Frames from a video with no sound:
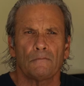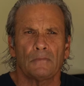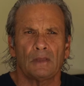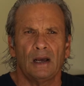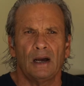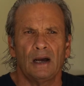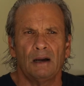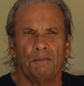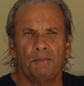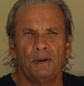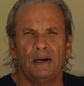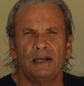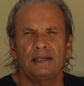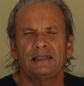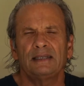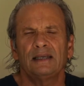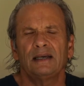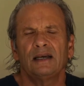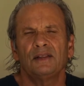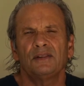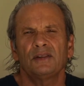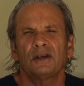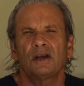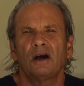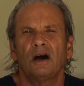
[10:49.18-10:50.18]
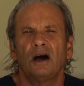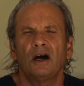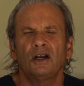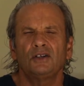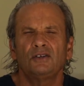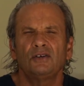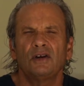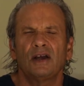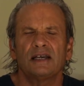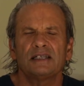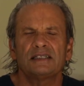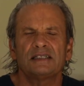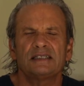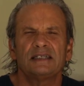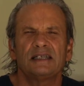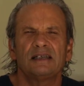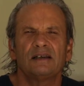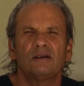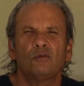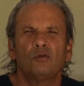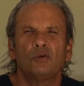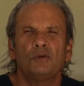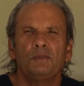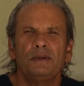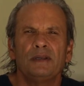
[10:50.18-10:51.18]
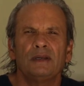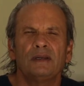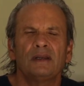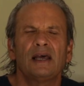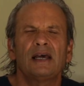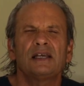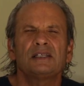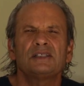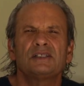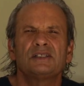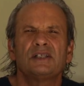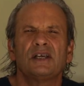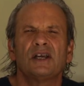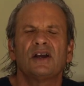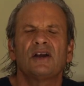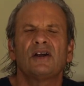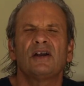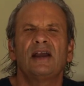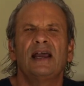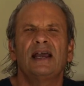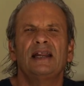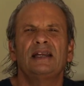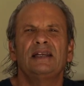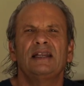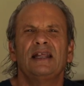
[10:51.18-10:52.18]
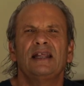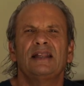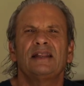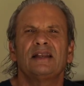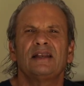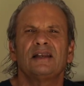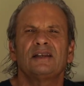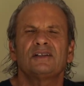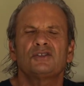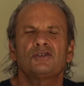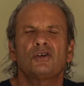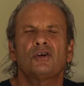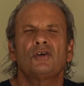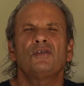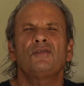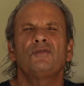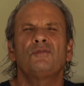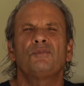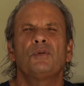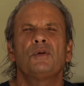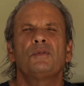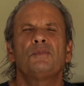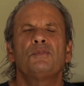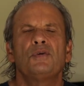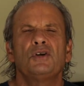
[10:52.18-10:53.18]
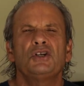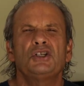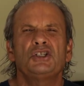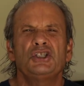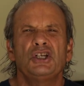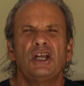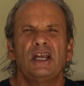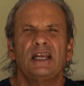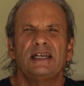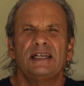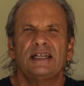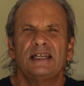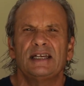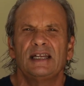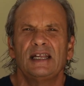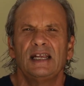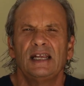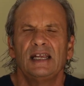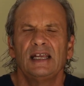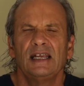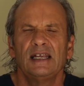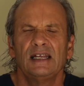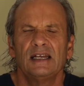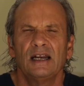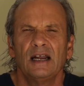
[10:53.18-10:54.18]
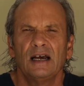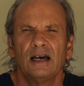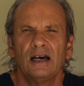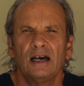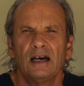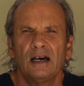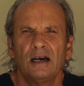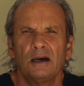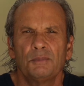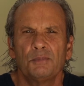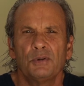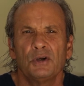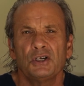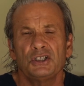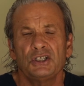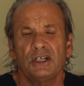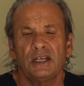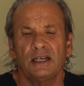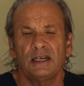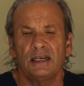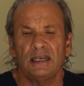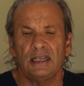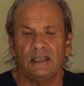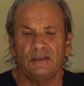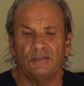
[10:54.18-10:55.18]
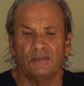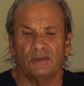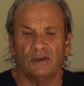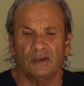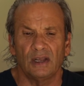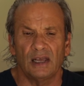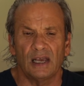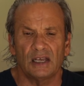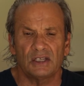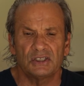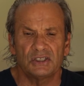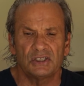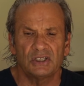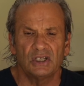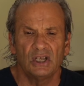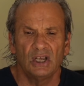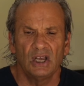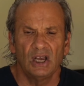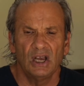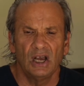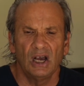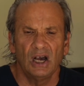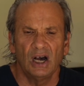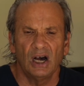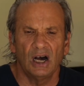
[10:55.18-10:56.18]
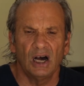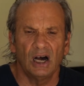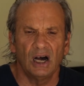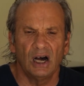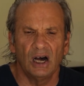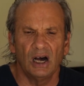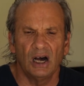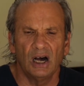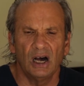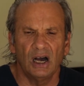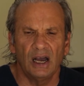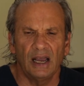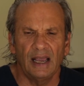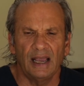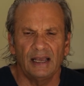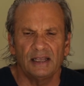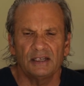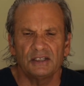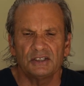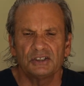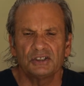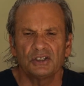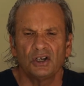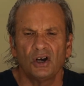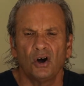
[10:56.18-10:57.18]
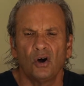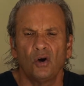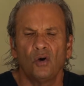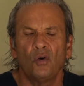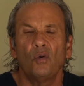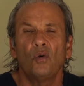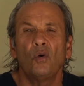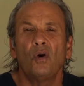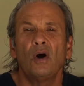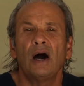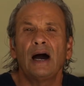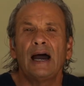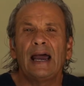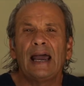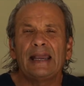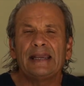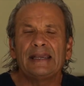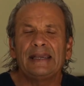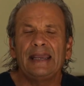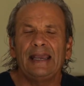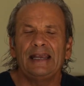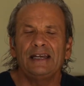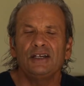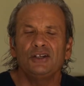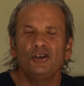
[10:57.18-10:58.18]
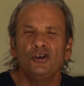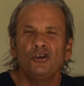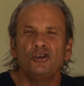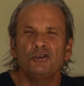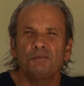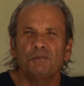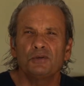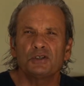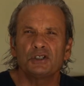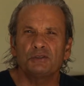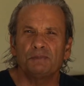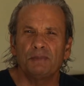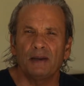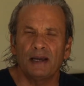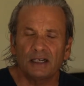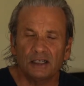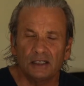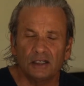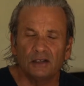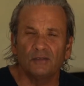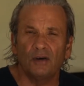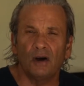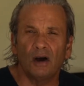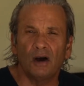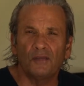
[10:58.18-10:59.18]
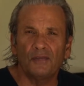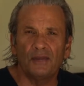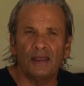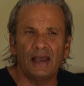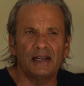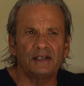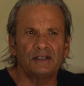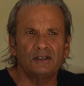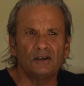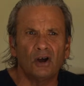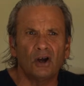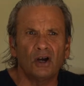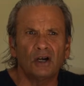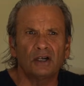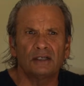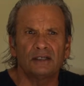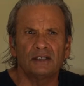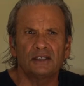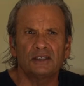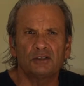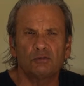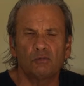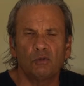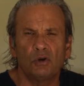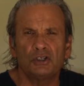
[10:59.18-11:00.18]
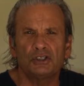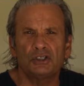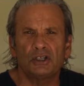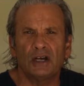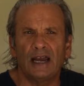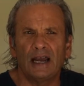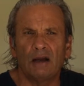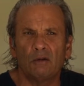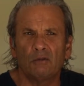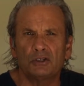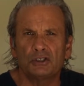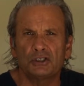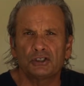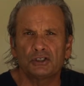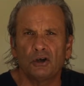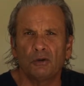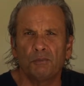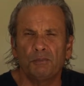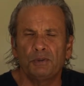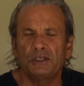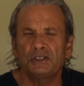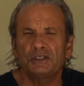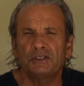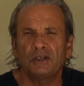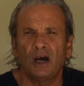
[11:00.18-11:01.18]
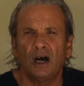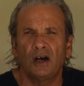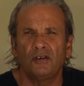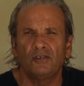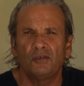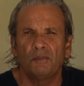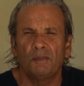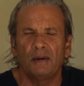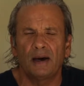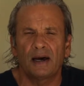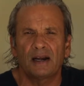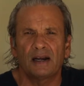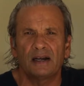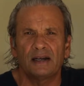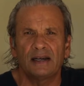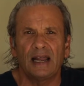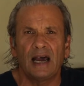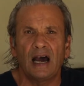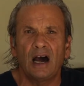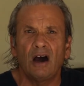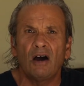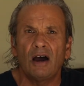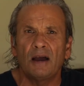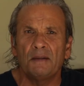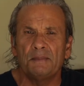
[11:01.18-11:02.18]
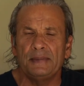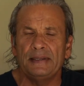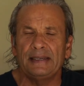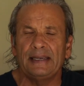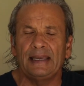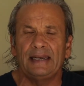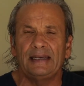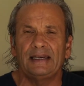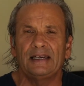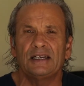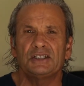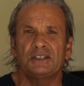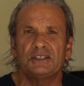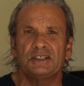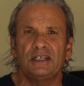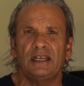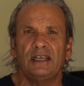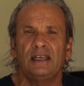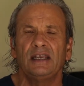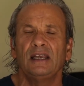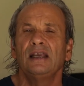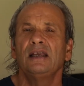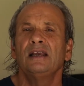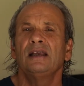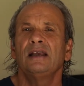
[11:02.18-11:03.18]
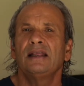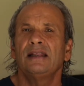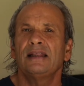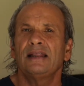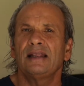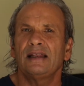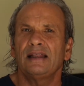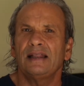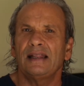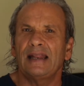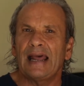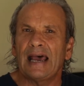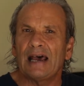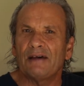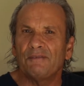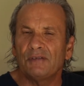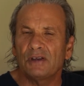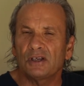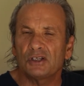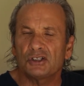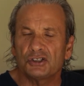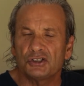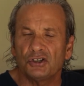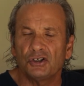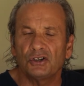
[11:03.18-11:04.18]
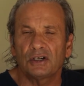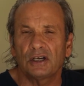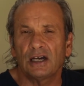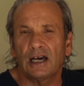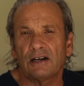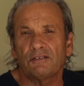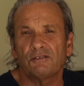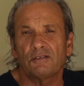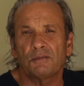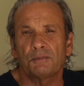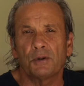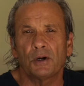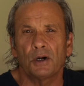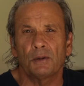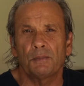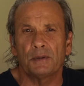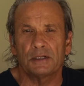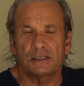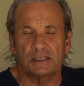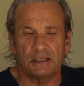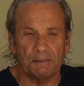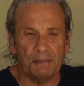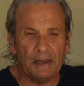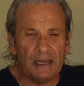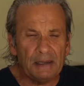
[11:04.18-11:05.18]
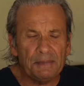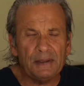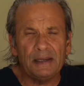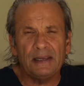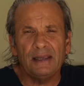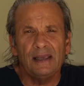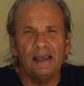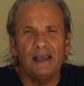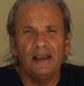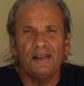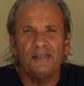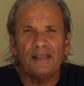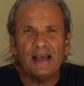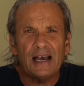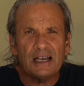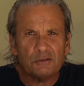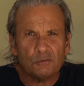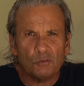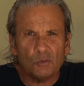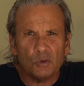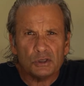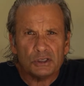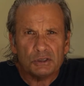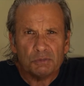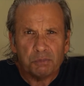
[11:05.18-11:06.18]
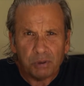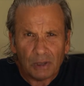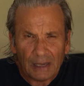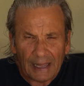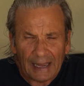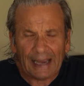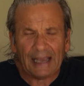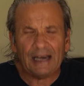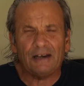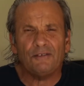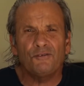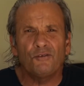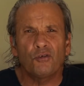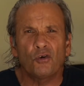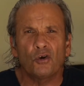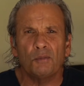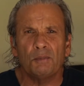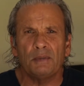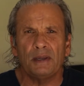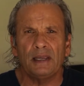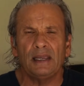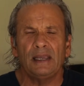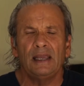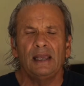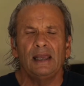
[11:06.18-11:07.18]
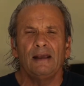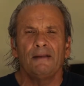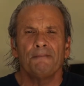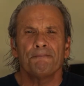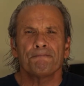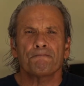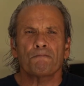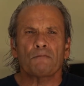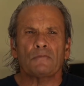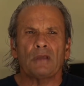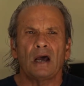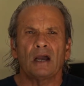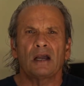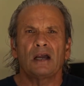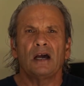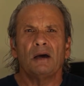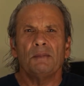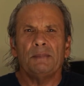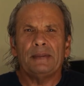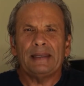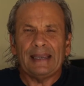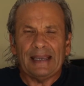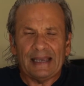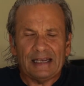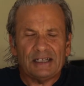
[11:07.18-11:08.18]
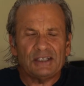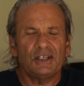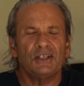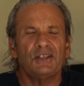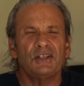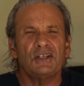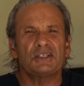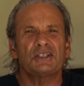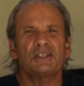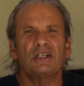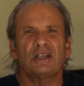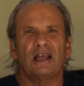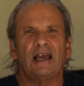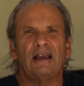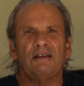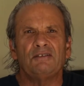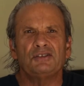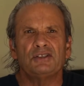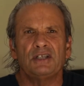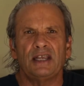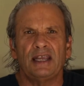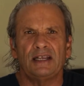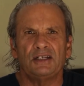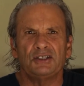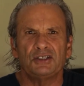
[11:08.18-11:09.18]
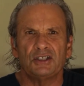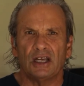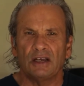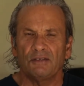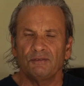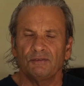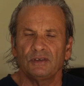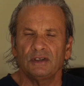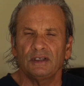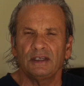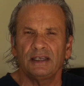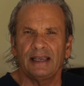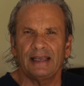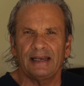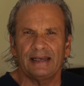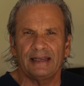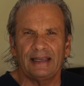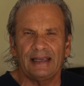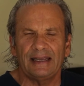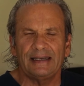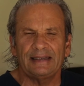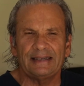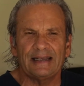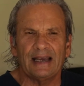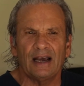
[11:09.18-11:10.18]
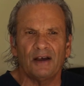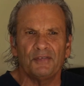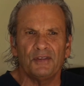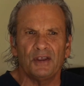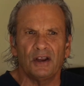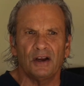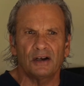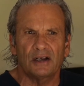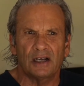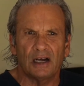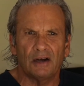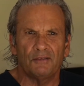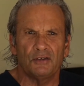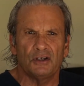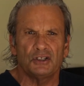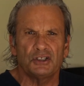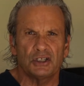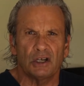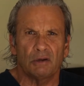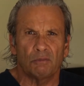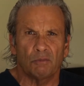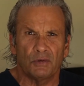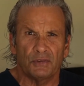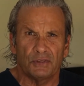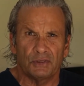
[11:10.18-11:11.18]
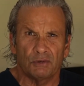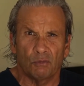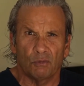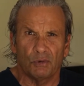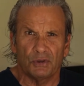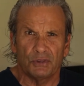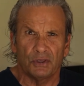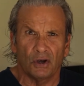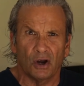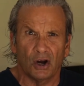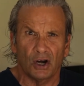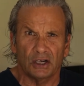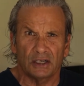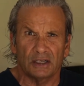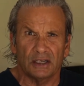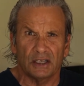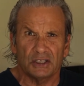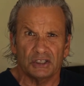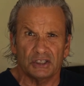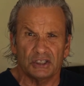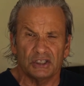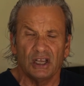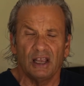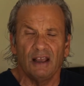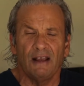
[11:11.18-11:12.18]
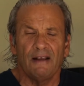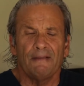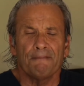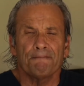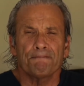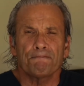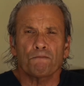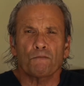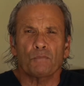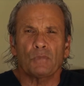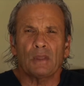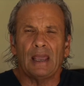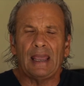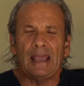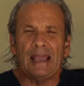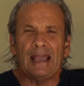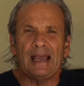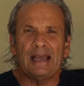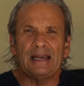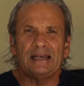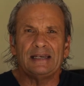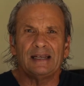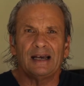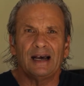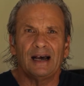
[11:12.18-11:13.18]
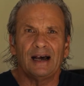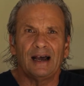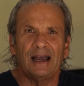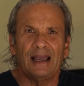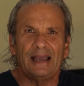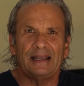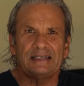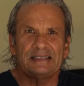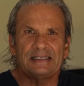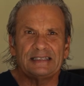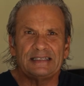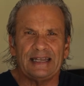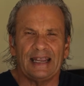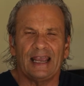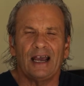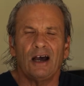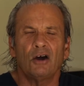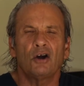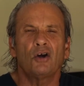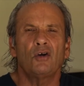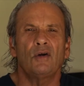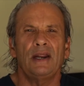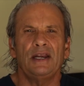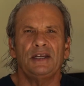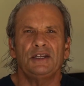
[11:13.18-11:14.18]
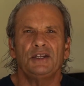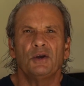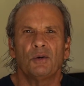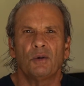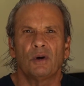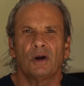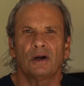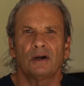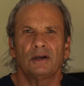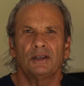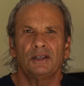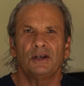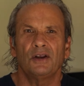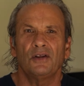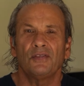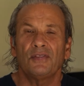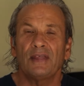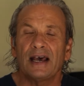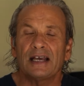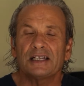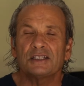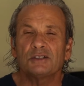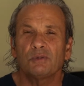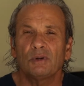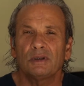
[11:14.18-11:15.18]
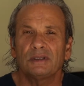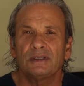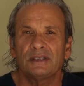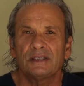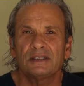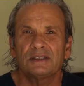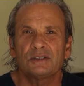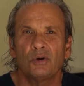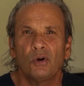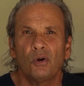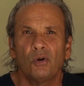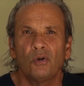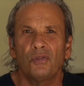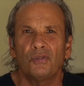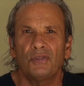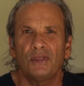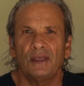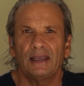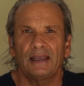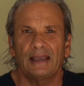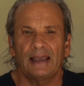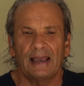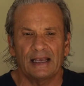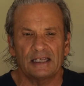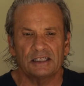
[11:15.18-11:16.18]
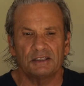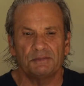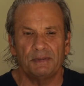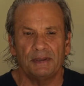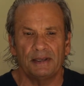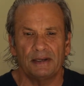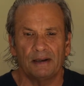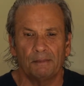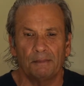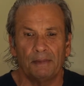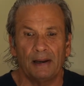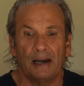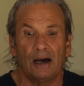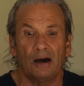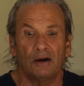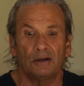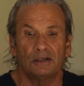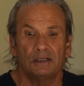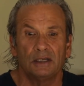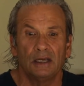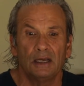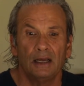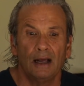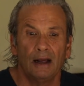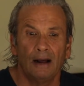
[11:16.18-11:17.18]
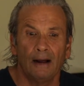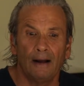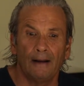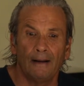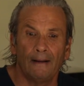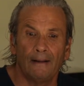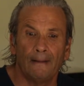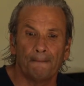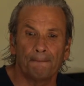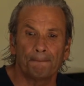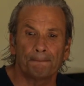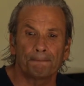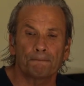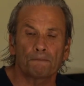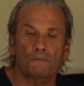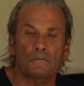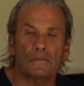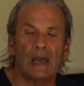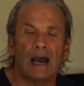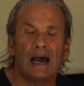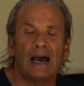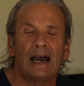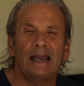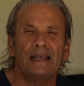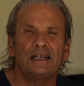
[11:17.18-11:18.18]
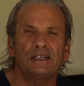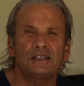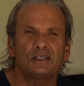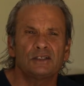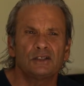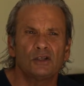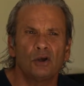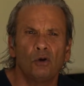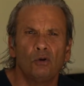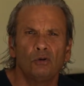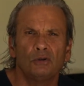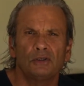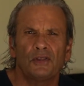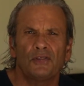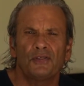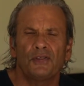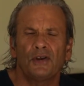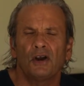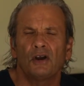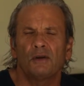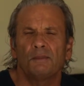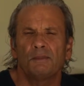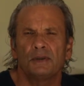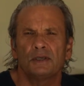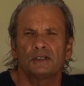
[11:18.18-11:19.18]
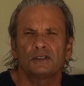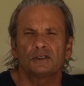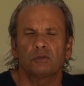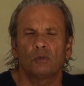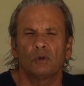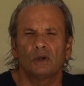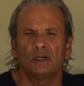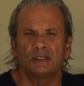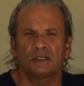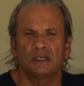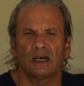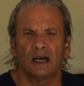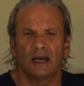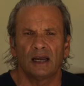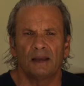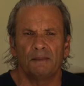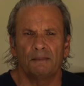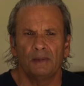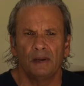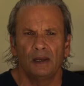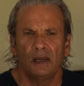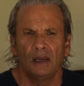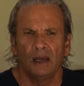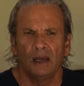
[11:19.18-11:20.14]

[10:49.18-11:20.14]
But the contrast would be less there, and it'll sort of appreciate it even less. And so I had gained new perspective on that darkness, which I was so pissed off about it. Now I'm beginning to see that having a certain of a purpose. And maybe that was planned for me coming into this life, saying, Jeff, get down there, cover yourself with darkness, and see how great you are. You know, that's what this whole thing has been about. I told a therapist one time,